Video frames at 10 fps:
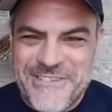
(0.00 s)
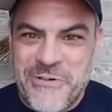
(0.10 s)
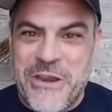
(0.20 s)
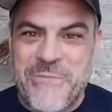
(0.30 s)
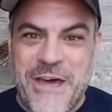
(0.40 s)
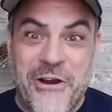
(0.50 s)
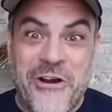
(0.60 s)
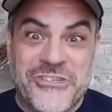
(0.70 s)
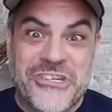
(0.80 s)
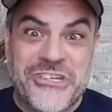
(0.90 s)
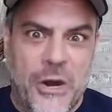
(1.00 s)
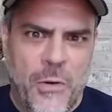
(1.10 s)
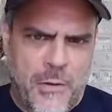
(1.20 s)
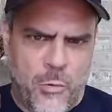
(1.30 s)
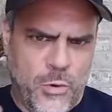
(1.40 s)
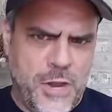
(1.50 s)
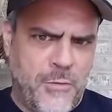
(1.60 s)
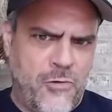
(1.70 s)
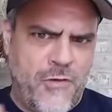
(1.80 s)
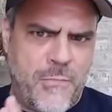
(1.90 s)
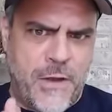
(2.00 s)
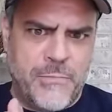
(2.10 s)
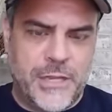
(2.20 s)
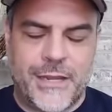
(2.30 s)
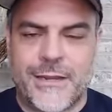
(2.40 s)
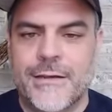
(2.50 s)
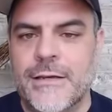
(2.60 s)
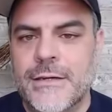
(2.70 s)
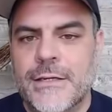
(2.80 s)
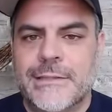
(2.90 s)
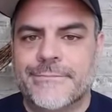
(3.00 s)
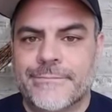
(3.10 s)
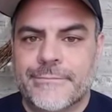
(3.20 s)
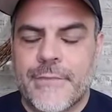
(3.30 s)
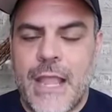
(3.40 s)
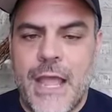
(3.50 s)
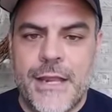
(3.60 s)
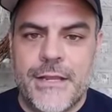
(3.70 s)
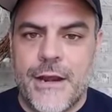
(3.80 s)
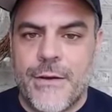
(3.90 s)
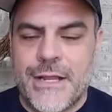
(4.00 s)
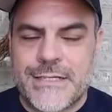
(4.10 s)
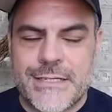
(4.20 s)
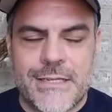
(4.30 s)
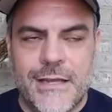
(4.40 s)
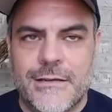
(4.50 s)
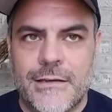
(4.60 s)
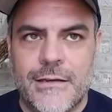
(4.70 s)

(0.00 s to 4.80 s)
What about Argentina? What about Weimar Republic? And you know, it's just like